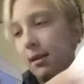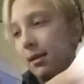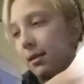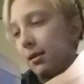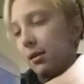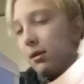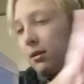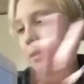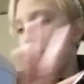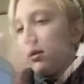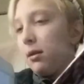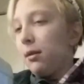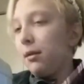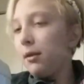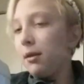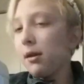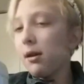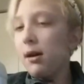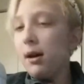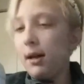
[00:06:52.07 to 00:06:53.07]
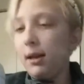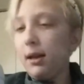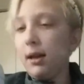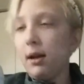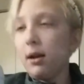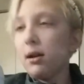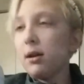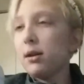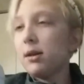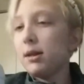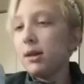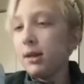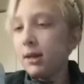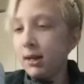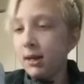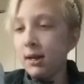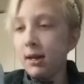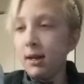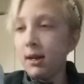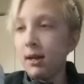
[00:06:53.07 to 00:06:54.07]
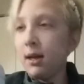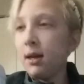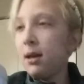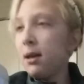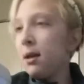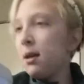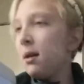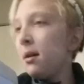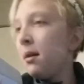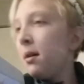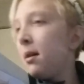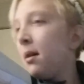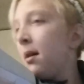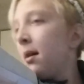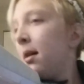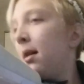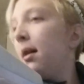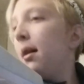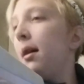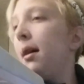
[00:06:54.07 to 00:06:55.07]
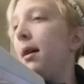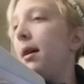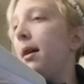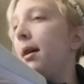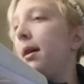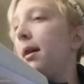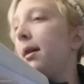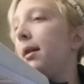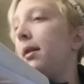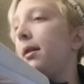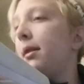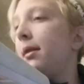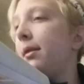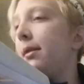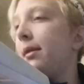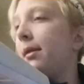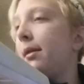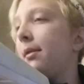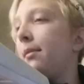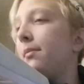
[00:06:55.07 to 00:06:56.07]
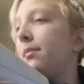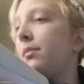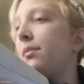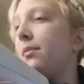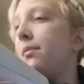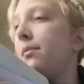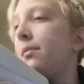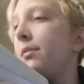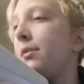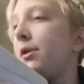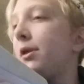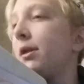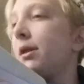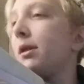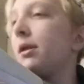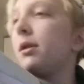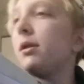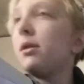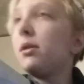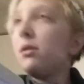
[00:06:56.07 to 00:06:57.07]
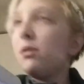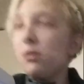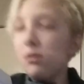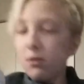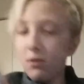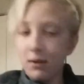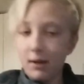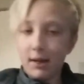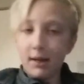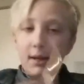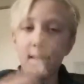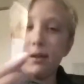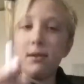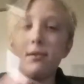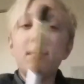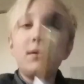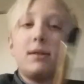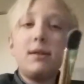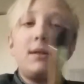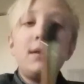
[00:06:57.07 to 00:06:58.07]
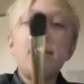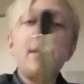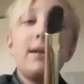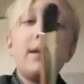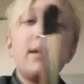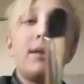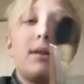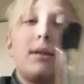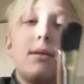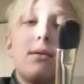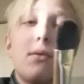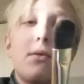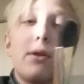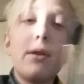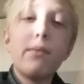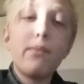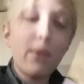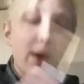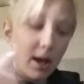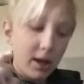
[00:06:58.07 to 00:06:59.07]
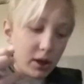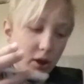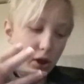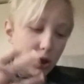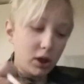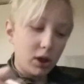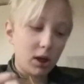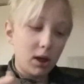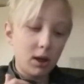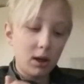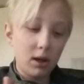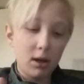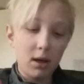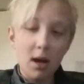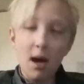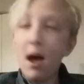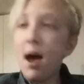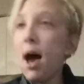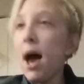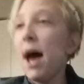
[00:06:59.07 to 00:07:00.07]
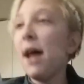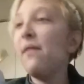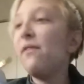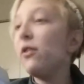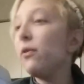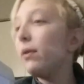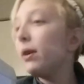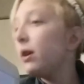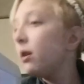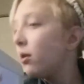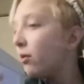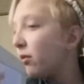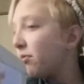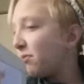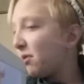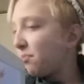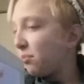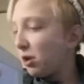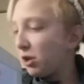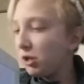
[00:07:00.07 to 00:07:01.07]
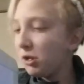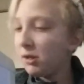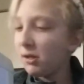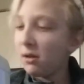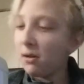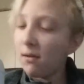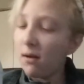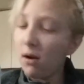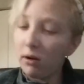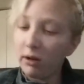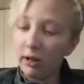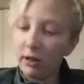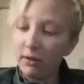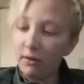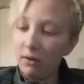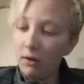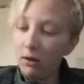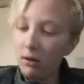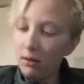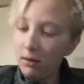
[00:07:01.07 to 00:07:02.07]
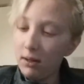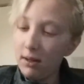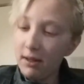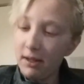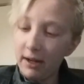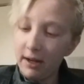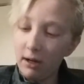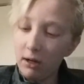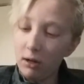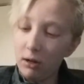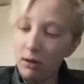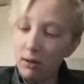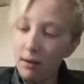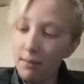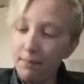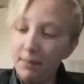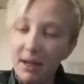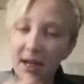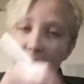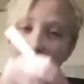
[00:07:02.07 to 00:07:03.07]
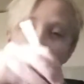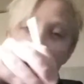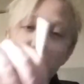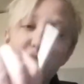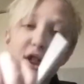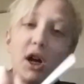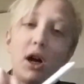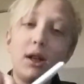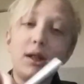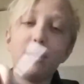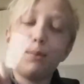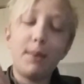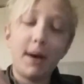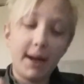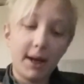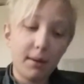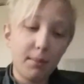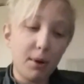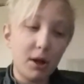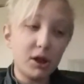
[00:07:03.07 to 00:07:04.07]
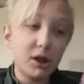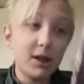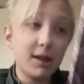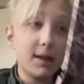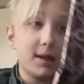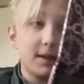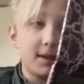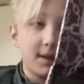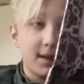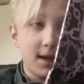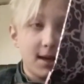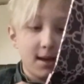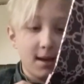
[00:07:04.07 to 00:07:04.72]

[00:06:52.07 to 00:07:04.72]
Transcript: There are the colors. And I'm just going to use this sort of brush. And if you want to know where my brushes are, they're BH Cosmetic brushes.